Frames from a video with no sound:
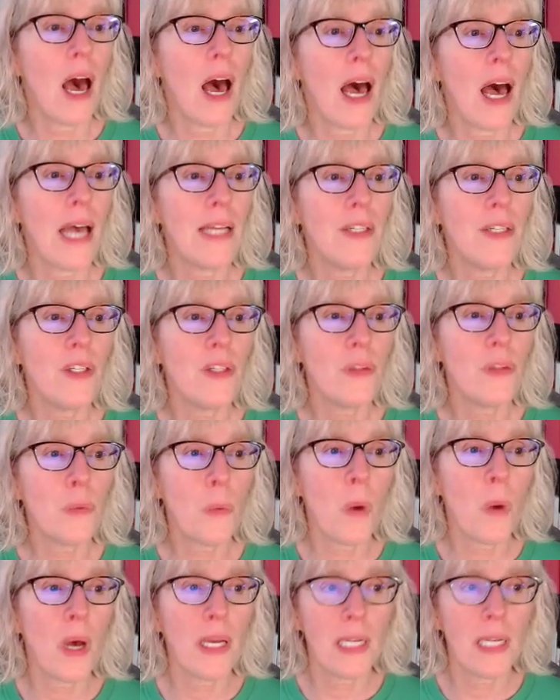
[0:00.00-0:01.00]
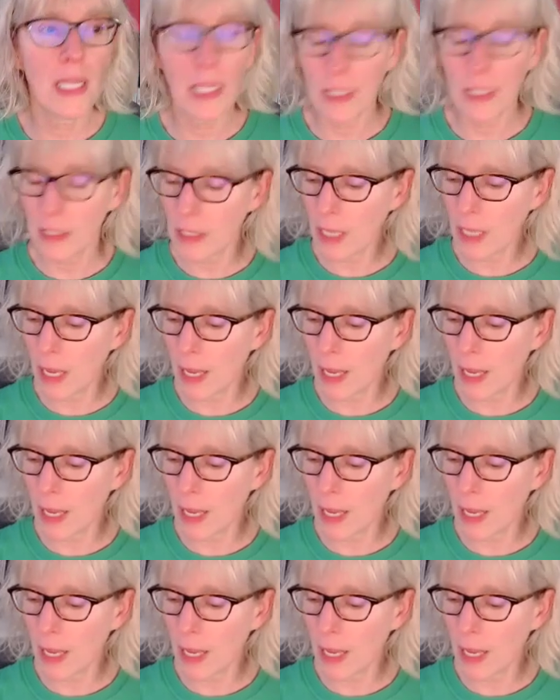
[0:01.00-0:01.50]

I just want it